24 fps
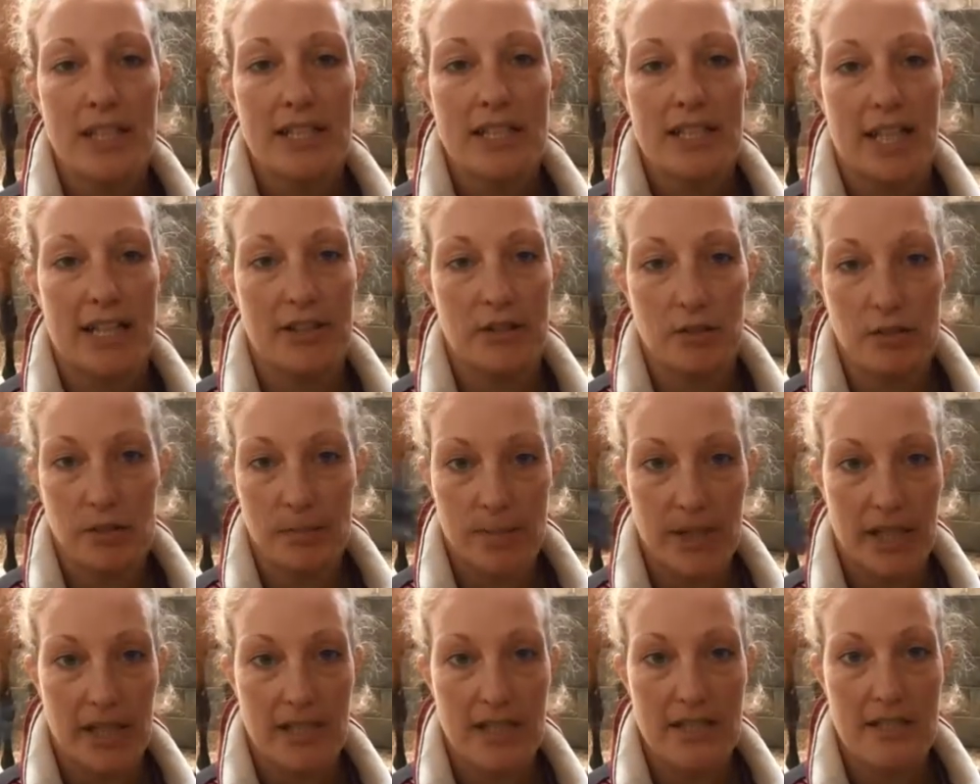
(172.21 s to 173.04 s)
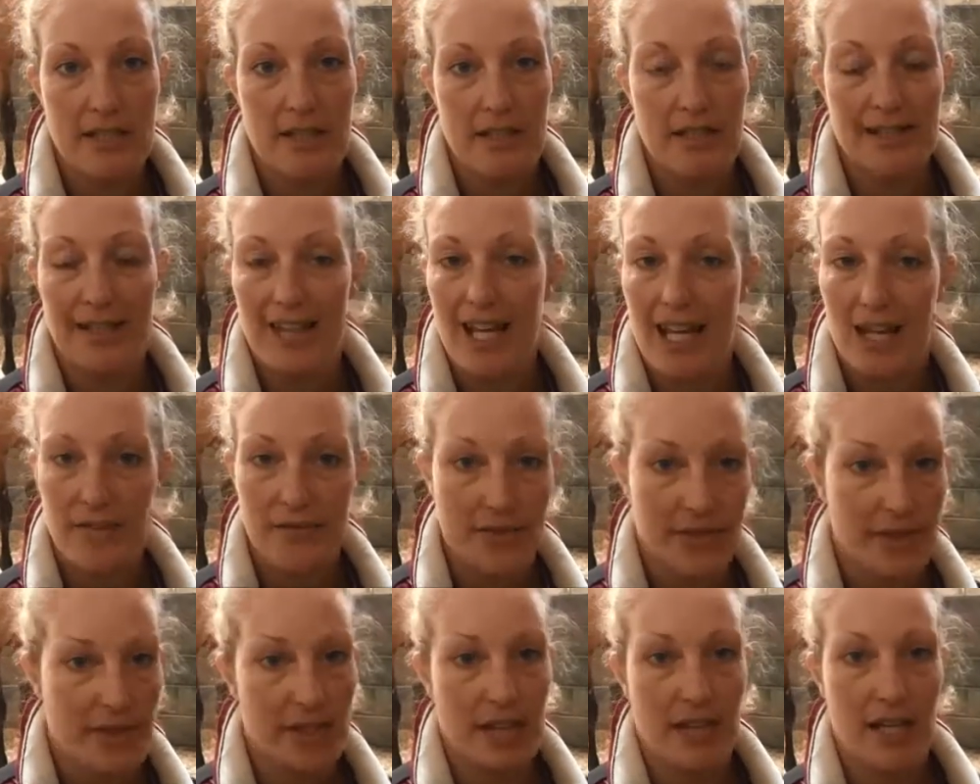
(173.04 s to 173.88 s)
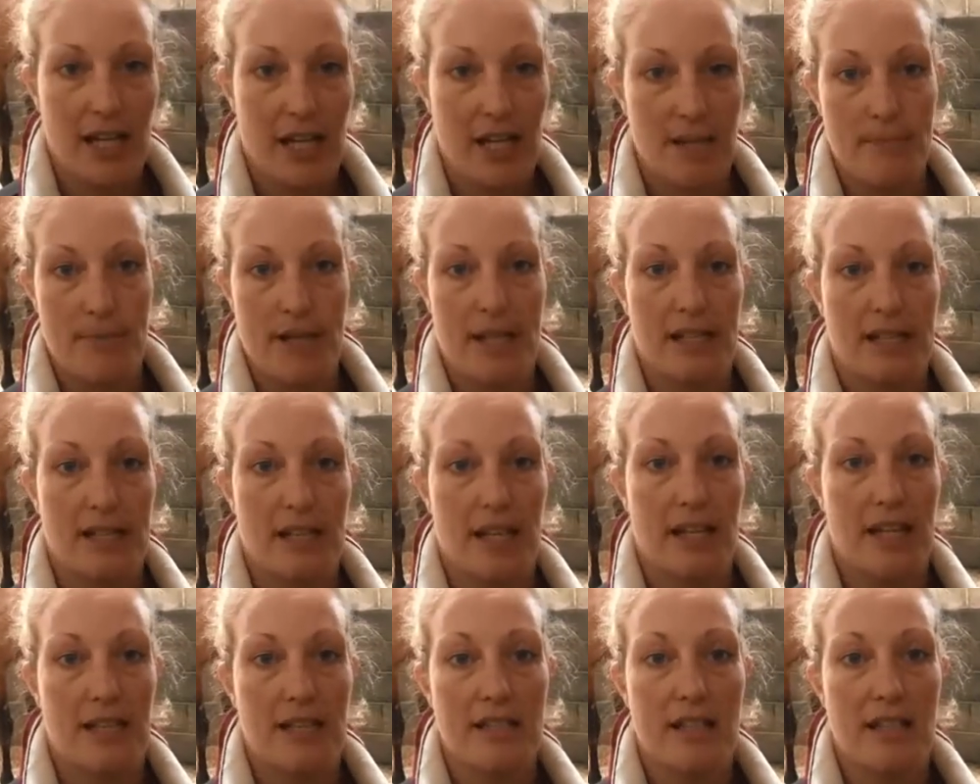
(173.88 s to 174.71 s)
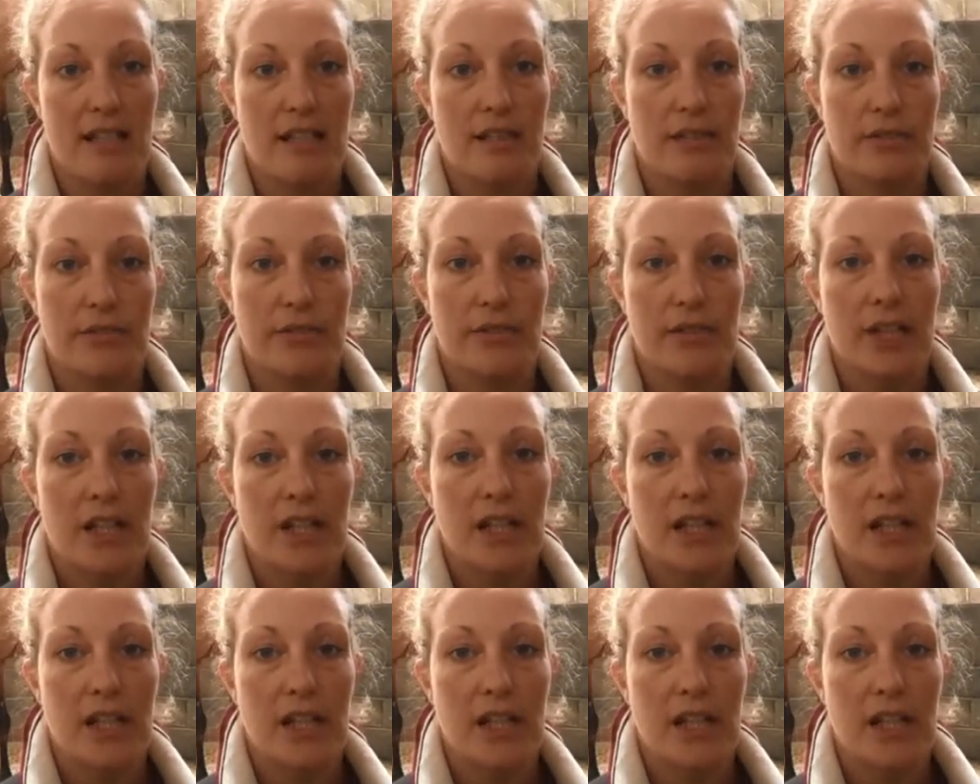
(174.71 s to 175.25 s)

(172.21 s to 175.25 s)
She had all the bloods done, everything came back negative.